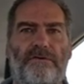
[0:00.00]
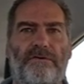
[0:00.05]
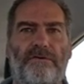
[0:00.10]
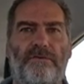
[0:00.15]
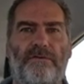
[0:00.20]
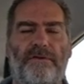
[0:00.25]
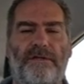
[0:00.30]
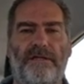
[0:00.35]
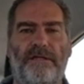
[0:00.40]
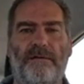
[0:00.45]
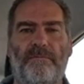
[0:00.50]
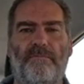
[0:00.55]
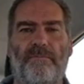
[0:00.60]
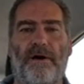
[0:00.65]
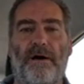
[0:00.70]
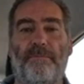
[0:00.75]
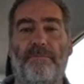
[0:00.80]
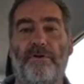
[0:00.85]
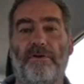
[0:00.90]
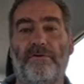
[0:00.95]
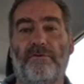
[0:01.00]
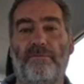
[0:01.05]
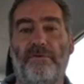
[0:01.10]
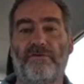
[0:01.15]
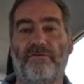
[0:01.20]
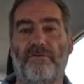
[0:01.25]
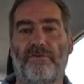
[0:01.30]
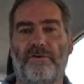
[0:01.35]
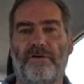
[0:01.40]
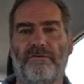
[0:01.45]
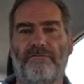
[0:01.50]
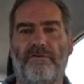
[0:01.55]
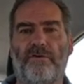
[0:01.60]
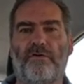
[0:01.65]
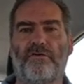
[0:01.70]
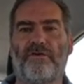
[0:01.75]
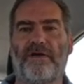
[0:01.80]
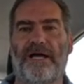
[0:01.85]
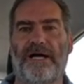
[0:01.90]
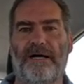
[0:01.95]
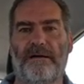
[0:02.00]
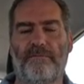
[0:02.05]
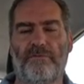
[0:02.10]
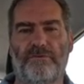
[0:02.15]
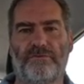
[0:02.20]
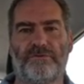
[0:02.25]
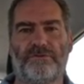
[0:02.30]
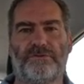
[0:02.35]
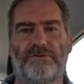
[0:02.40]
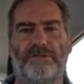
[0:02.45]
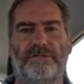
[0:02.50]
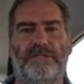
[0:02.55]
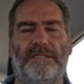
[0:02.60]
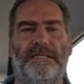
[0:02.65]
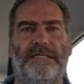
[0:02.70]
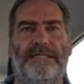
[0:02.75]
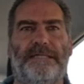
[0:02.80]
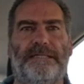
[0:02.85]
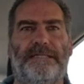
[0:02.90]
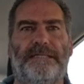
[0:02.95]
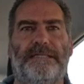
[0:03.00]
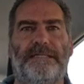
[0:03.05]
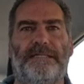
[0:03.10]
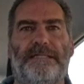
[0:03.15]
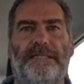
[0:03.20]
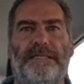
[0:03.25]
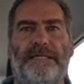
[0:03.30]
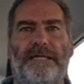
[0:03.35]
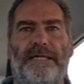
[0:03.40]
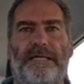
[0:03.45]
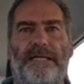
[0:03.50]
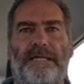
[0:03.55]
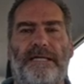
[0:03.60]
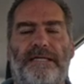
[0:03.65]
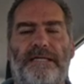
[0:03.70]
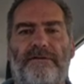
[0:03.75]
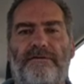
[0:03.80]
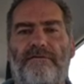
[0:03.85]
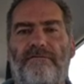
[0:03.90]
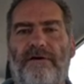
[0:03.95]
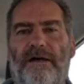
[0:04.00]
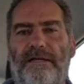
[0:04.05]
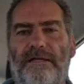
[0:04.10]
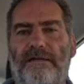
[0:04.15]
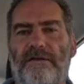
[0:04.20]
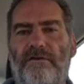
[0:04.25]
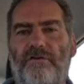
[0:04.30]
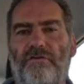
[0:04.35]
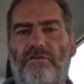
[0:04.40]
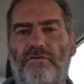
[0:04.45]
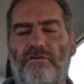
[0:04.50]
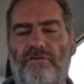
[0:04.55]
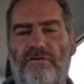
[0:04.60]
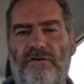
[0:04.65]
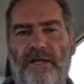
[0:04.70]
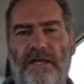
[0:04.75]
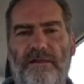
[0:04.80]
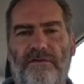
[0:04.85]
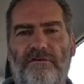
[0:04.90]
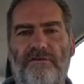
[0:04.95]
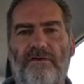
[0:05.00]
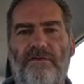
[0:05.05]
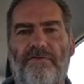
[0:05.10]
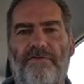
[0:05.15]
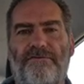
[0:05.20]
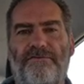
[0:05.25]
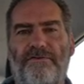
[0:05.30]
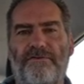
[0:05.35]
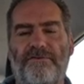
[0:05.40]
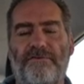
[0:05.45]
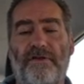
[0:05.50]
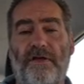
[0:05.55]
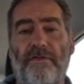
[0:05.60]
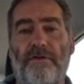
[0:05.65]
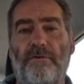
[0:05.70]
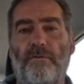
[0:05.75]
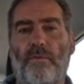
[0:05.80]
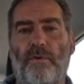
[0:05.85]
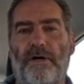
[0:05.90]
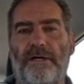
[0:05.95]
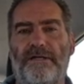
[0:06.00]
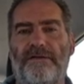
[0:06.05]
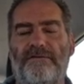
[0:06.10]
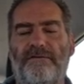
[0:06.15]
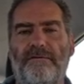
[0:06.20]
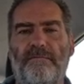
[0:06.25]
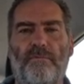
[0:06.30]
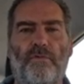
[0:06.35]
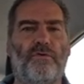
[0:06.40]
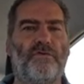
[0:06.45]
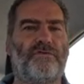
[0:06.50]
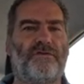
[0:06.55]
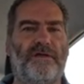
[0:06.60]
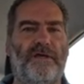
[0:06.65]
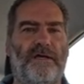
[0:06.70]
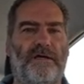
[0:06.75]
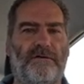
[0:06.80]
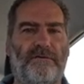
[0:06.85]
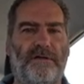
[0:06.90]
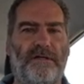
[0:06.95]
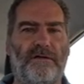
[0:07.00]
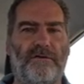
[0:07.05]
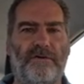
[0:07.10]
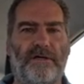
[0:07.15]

to the popular resort of Los Cabos. And it's divided into 2 states. The southern one is the most arid